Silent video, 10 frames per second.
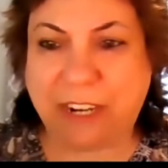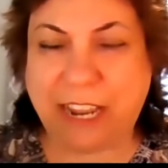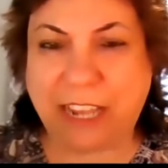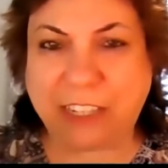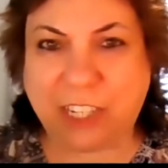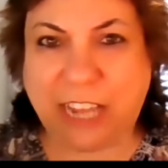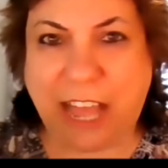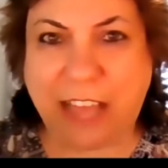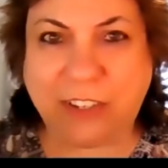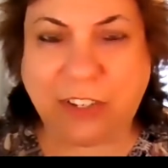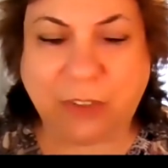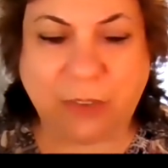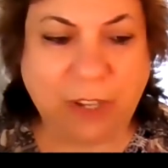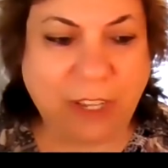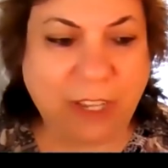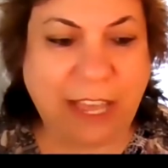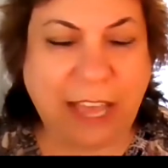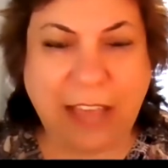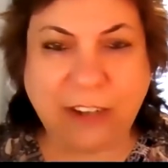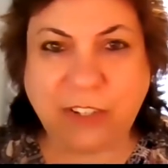And I actually had to, I
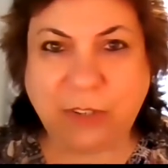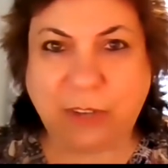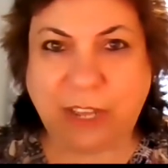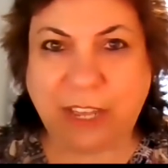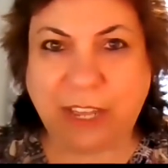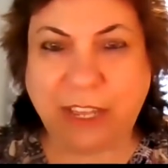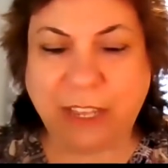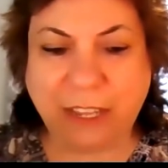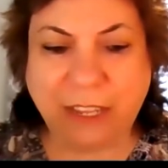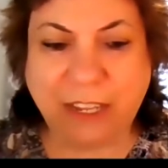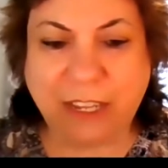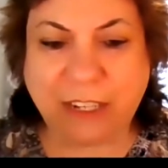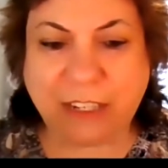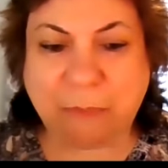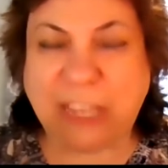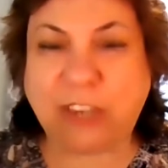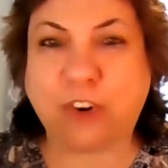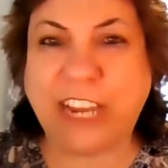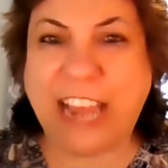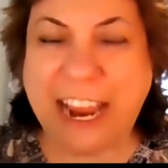had to uh, uh, be
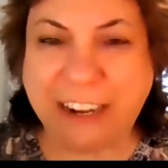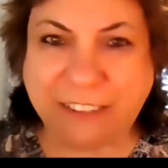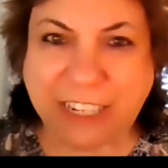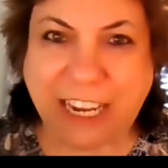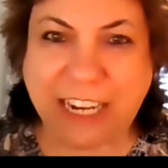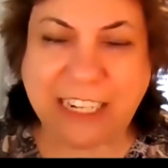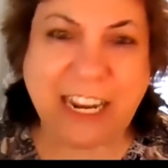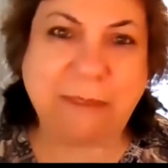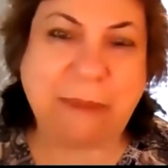creative to get it done.